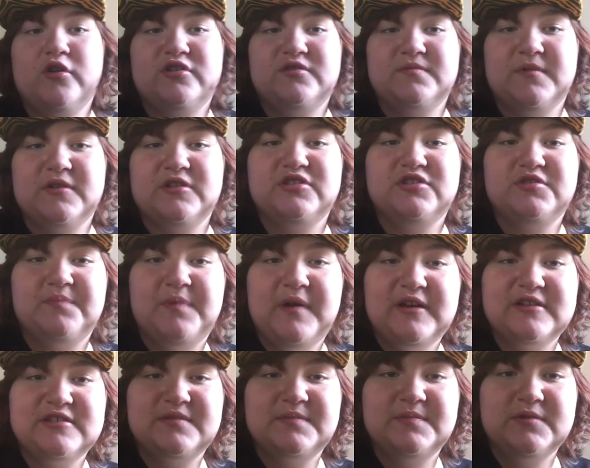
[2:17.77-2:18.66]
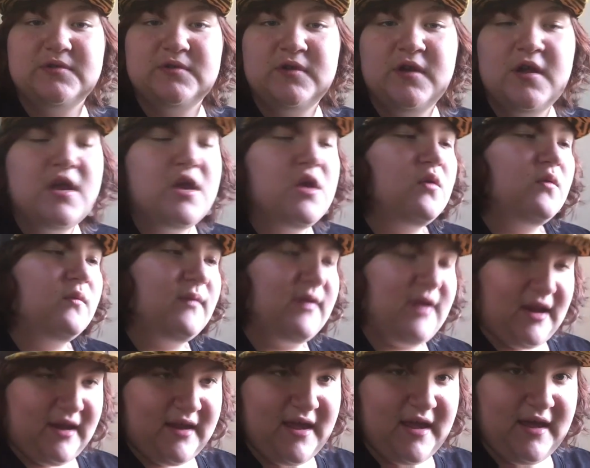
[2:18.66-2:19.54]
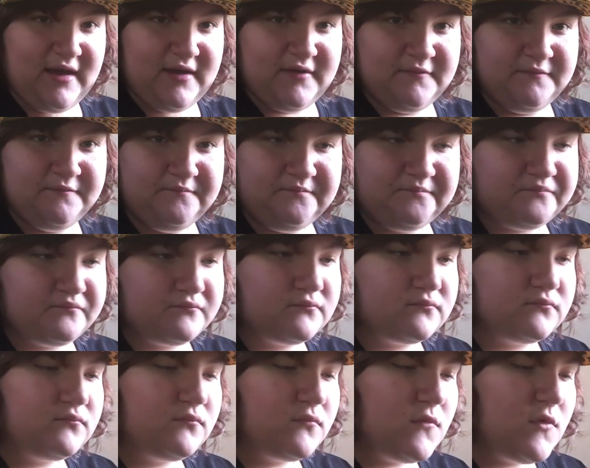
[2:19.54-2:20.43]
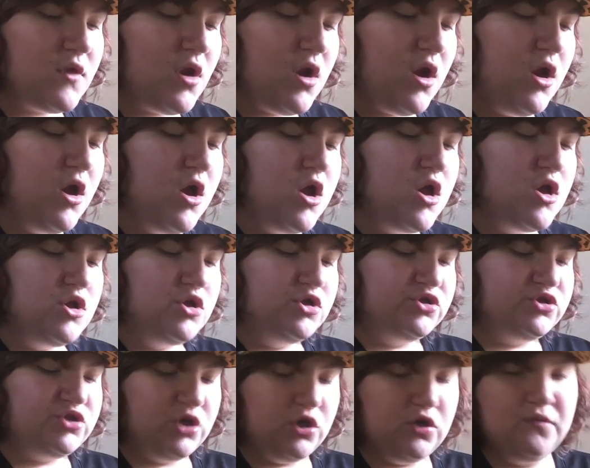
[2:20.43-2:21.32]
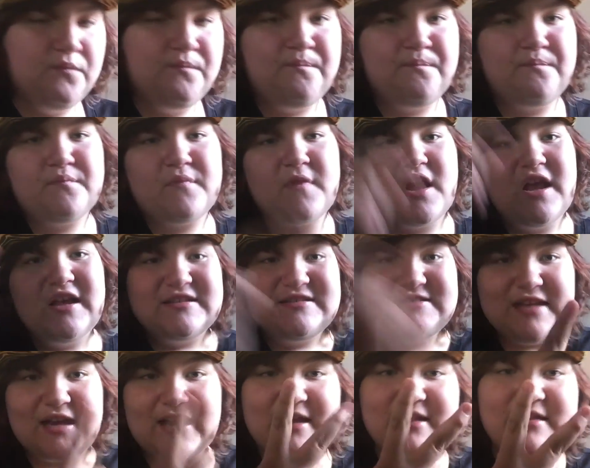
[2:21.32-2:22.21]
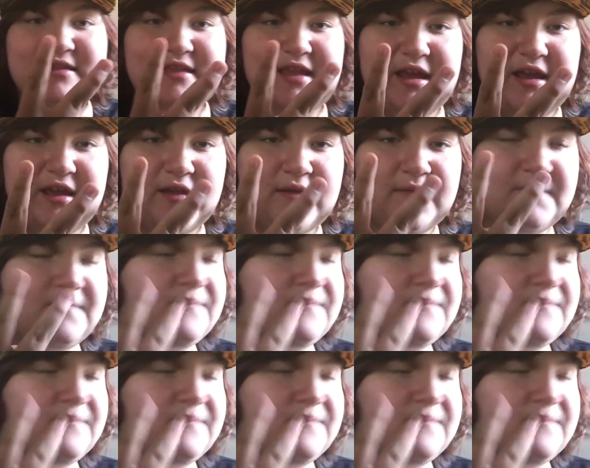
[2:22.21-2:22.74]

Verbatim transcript: as much as possible when I can. So Second thing